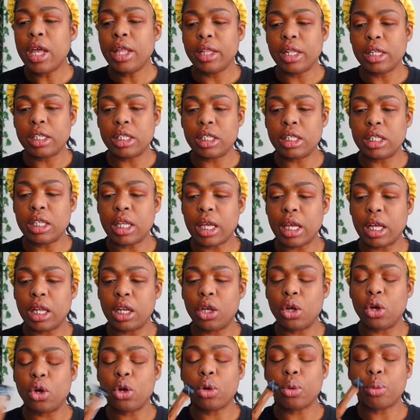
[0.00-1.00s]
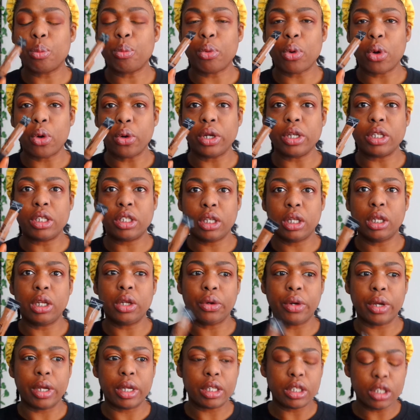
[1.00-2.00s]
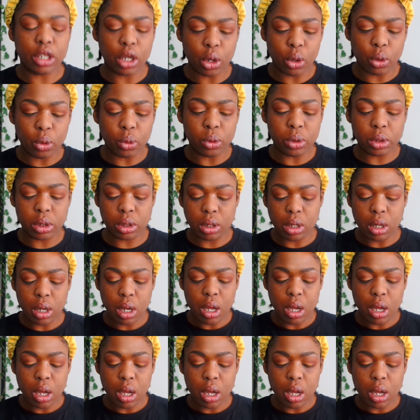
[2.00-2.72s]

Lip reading: This is the LA Pro Concealer in Toast.